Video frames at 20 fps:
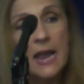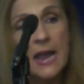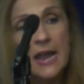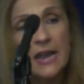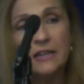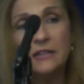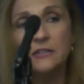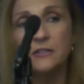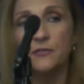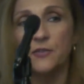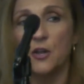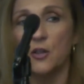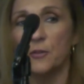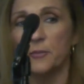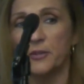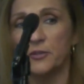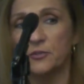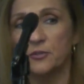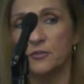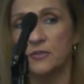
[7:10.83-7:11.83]
and
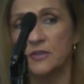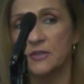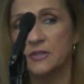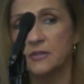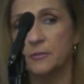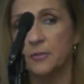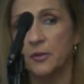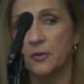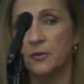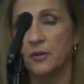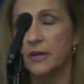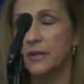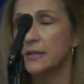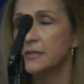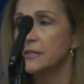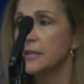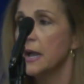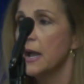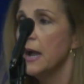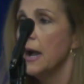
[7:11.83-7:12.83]
developmental
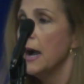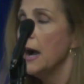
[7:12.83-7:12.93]
disabilities.